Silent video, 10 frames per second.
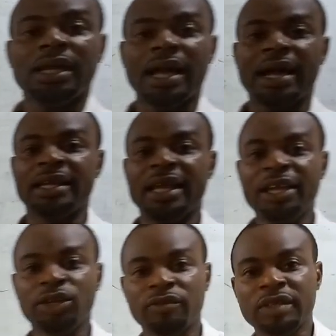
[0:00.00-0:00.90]
at the end
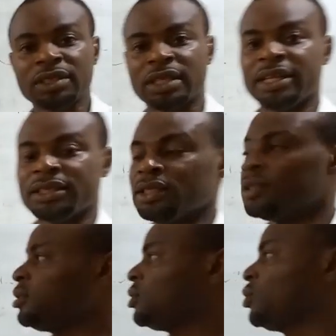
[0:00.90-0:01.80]
of this lesson,
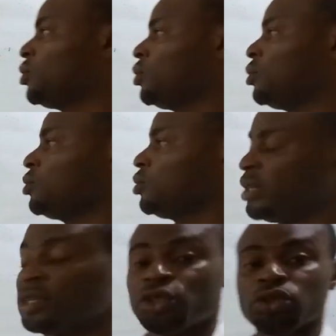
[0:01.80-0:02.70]

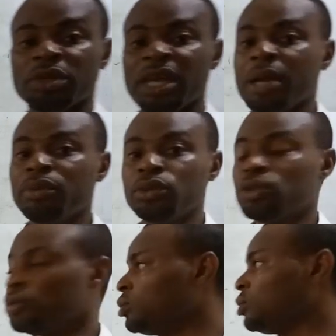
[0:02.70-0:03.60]
students should be able
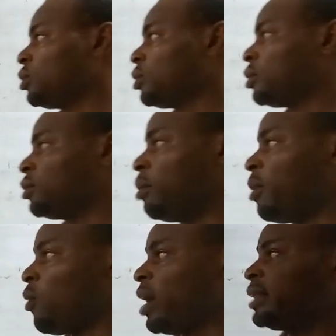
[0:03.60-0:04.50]
to, number
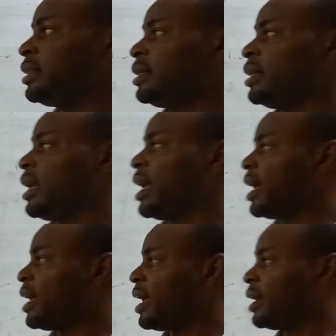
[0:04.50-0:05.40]
one,
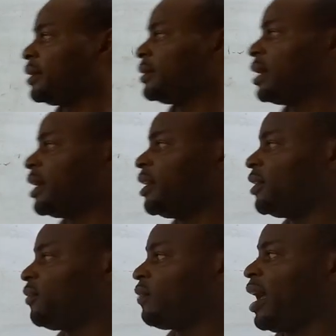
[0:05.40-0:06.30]

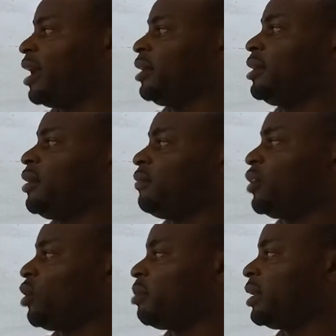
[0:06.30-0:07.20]
identify
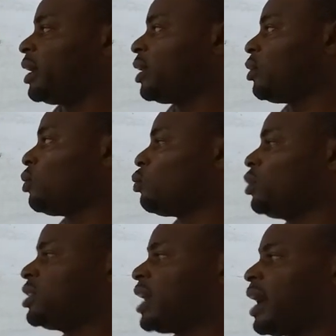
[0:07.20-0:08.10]
phenomena
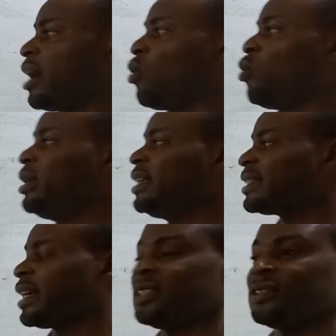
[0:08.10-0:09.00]
which are only
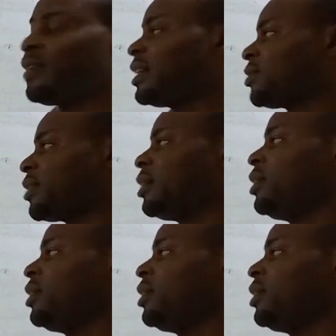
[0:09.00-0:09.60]
satisfactorily